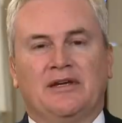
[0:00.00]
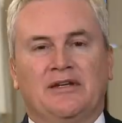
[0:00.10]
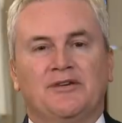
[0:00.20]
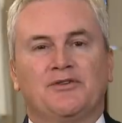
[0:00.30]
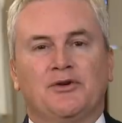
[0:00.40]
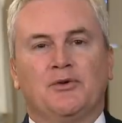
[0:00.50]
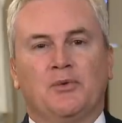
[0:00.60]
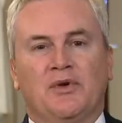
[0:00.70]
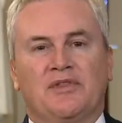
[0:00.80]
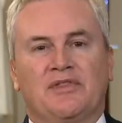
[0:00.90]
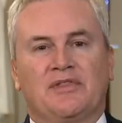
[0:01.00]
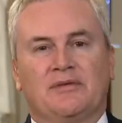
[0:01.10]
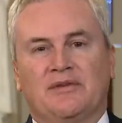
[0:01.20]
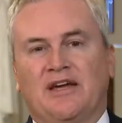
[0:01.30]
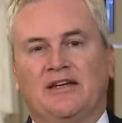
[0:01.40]
an issue with
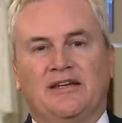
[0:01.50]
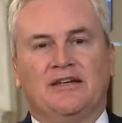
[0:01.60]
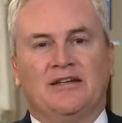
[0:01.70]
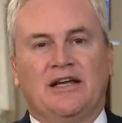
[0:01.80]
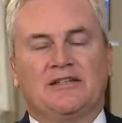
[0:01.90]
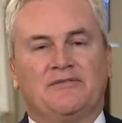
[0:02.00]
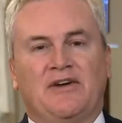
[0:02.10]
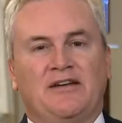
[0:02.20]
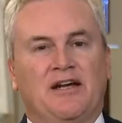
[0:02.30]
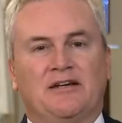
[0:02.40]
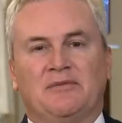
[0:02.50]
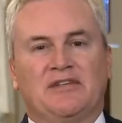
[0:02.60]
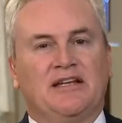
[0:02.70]
taking classified documents.